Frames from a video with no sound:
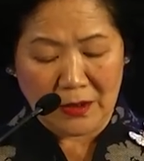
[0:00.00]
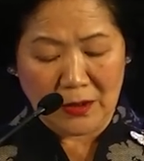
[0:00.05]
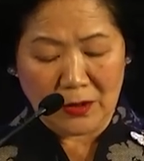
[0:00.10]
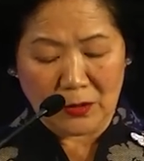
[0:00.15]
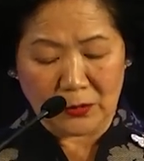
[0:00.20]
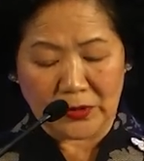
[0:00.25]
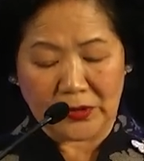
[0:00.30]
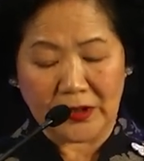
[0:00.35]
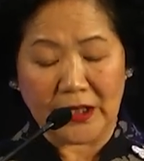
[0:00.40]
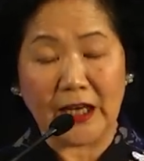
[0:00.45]

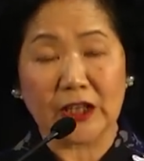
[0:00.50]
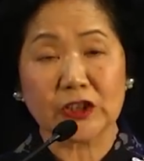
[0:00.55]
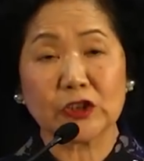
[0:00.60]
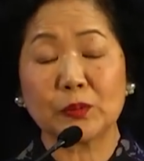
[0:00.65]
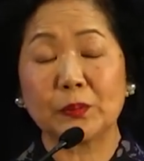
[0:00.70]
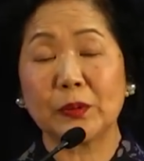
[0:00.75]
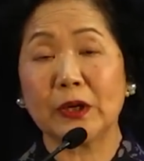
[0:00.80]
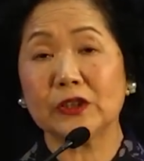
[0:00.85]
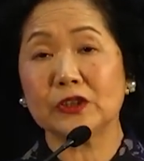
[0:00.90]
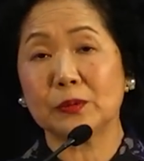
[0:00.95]
with the
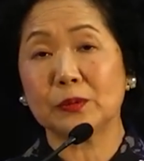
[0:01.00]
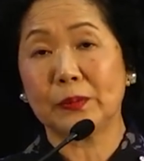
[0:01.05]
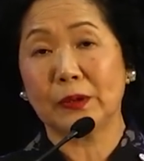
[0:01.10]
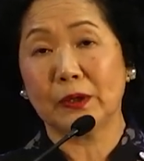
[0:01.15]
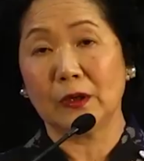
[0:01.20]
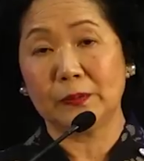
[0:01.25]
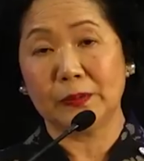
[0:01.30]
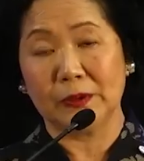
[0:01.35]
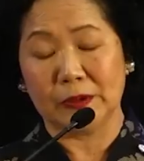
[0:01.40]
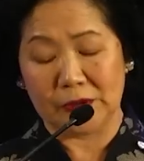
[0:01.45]
express
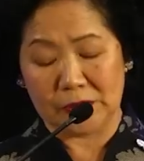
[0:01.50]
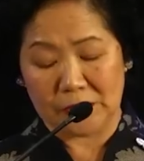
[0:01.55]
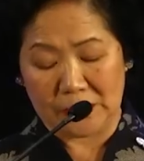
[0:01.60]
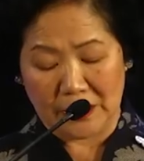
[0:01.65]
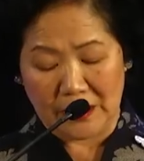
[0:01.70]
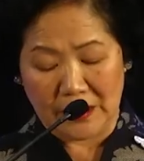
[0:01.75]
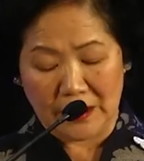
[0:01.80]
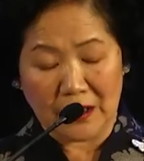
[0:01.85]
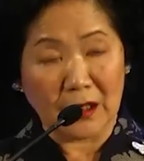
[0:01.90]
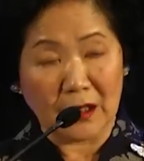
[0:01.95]
purpose
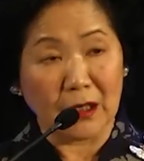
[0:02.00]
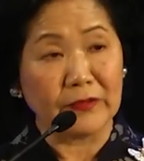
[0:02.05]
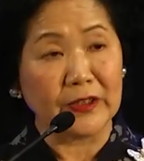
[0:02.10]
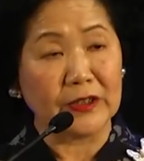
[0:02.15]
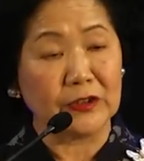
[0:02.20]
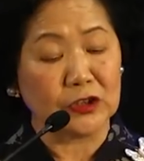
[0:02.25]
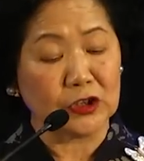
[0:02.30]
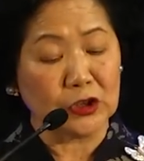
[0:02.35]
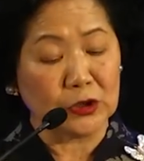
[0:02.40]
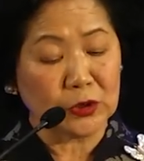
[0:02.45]
of
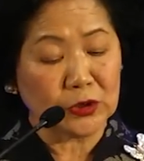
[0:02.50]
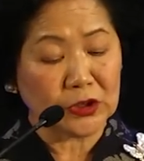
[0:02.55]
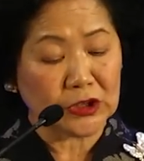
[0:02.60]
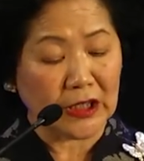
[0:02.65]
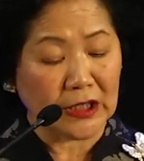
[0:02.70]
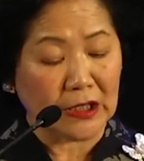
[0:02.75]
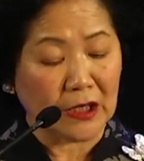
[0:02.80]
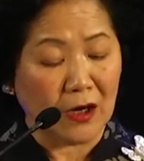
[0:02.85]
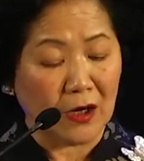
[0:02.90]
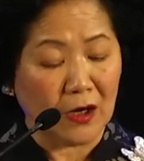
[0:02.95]

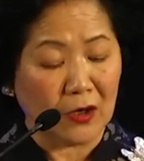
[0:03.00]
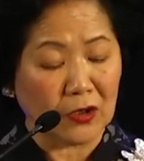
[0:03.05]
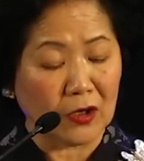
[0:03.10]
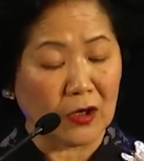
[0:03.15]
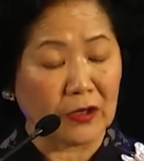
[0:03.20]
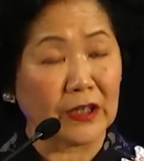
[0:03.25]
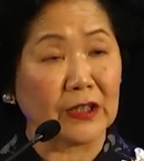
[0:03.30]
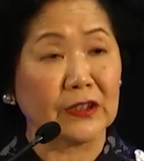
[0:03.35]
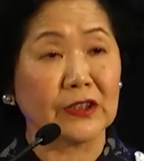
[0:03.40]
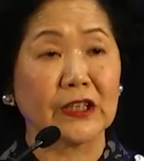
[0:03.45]
inducing Hong
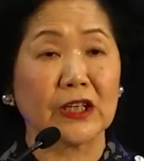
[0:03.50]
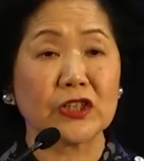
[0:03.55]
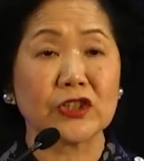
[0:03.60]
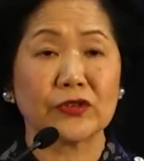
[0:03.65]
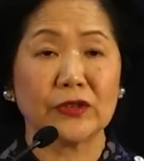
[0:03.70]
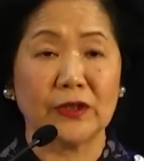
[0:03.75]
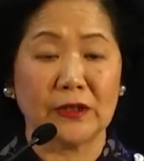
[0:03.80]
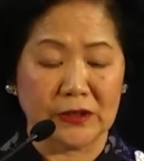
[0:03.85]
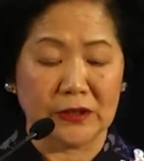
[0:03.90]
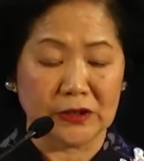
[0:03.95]
Kong
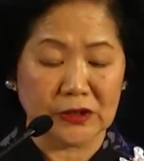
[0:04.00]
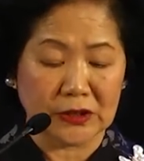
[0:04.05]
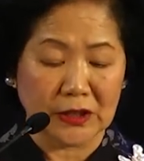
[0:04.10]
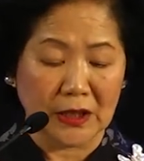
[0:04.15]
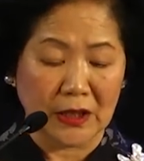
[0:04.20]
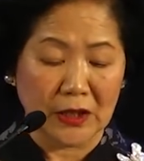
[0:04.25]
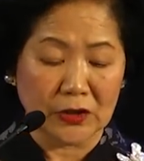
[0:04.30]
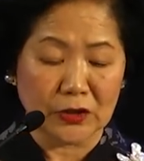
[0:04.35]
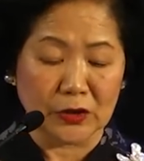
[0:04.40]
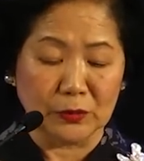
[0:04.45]
industrialists
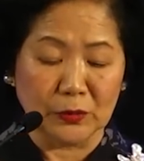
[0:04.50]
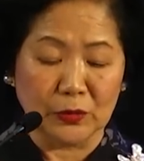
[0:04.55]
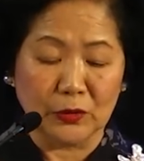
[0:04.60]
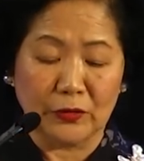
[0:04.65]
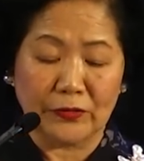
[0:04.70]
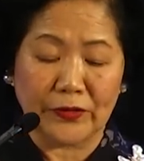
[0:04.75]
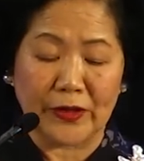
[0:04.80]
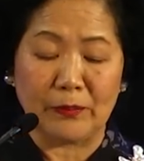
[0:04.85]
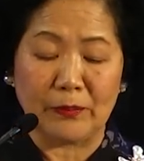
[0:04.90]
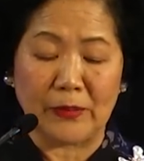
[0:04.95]
to
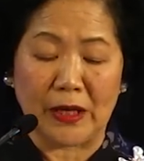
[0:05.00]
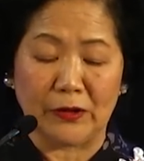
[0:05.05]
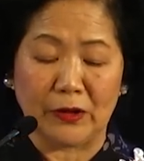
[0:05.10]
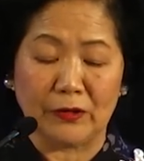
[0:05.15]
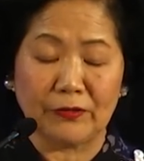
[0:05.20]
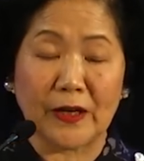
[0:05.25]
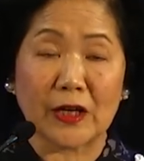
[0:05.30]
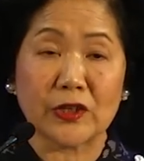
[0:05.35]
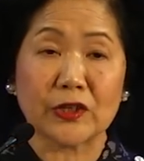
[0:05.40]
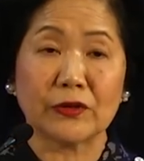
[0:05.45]
move their
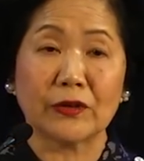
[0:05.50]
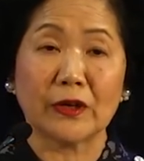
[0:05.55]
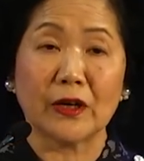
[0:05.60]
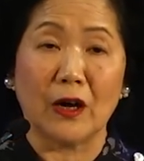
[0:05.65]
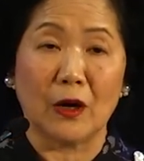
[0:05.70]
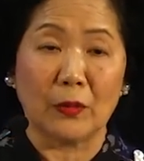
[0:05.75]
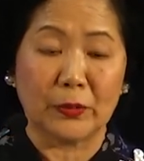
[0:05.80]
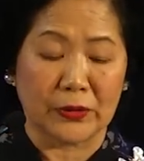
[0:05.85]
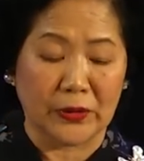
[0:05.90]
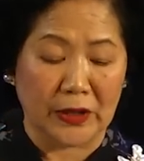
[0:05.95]
manufacturing
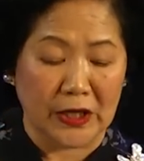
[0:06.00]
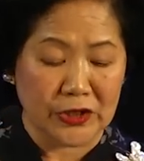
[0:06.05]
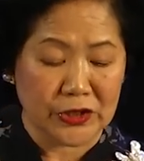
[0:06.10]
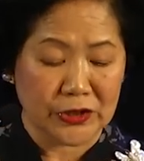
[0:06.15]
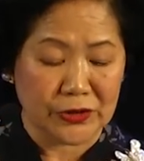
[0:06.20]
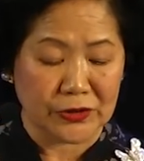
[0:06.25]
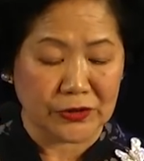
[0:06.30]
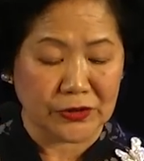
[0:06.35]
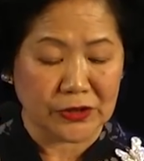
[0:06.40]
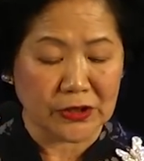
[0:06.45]

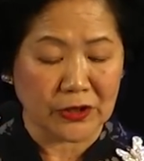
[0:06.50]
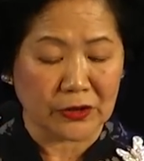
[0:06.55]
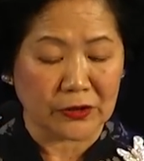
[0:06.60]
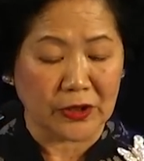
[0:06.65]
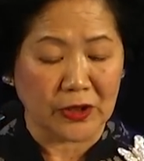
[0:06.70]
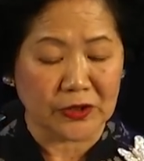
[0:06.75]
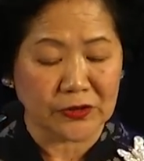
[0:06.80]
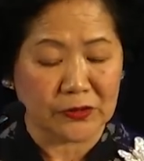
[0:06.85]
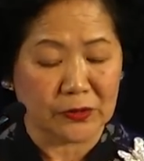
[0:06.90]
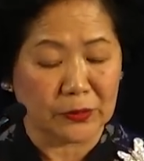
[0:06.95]
operations
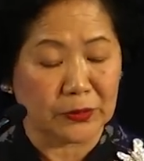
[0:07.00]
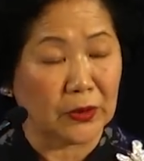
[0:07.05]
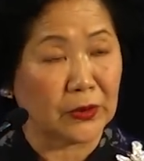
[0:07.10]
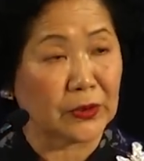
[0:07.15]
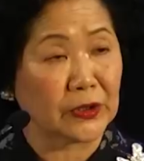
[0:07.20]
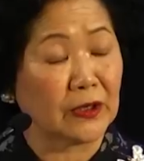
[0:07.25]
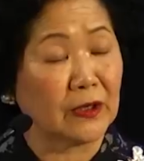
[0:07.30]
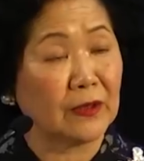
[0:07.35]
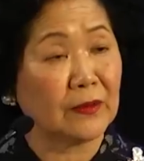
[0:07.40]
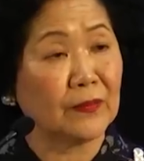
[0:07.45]
across the
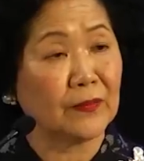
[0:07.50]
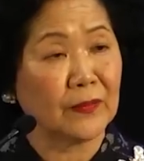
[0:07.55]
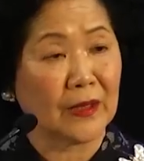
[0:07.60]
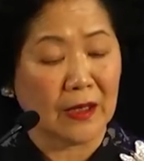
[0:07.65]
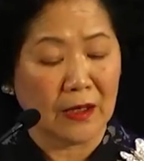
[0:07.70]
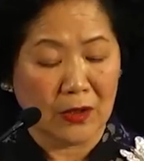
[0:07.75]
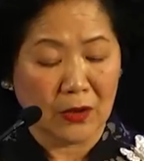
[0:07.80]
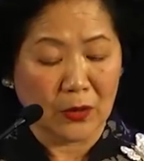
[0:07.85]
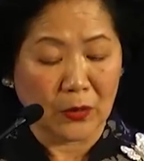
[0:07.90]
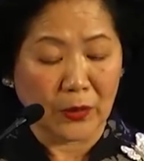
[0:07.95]
border,
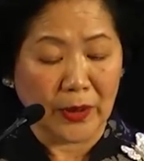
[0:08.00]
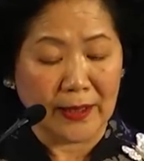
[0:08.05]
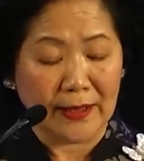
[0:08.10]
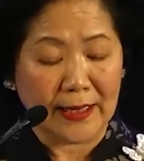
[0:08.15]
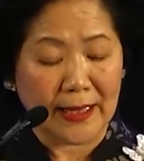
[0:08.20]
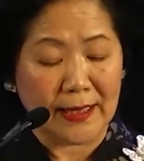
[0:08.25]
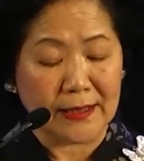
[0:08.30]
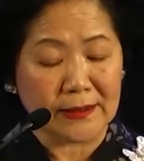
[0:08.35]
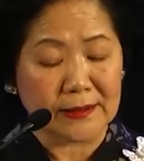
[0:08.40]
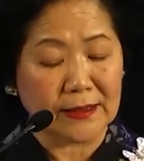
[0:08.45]
where
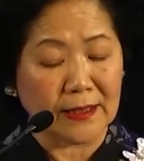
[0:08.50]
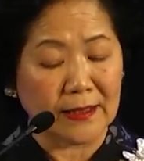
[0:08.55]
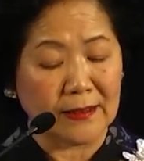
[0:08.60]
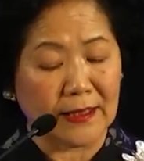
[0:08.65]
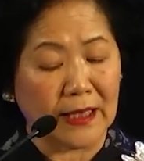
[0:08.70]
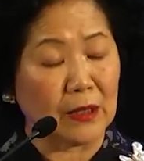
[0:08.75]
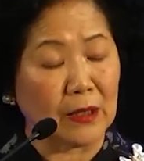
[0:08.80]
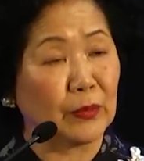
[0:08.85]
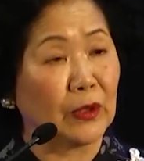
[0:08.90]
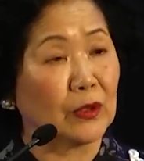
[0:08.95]
land and
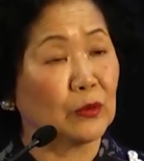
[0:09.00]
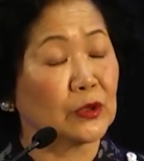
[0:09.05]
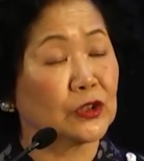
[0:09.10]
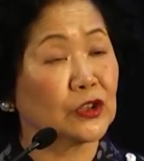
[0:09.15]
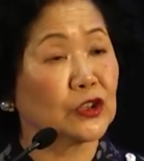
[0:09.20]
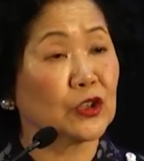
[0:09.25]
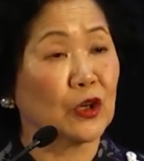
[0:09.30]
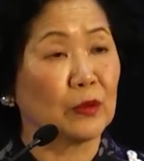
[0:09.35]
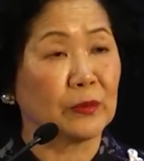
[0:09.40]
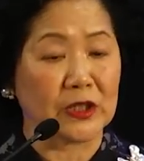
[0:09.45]
labor was
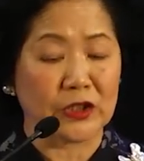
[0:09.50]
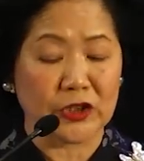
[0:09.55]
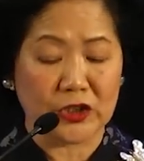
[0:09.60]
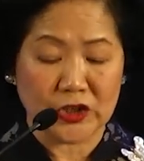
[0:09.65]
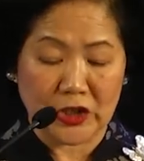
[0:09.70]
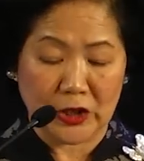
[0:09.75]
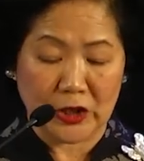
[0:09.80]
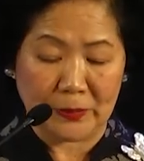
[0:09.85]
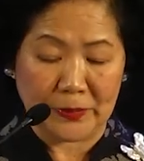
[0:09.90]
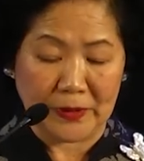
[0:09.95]
so much
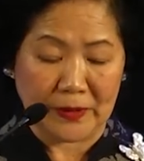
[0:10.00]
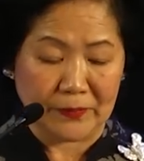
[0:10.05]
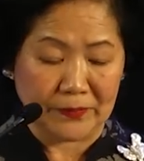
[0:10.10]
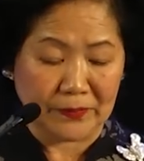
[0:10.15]
cheaper.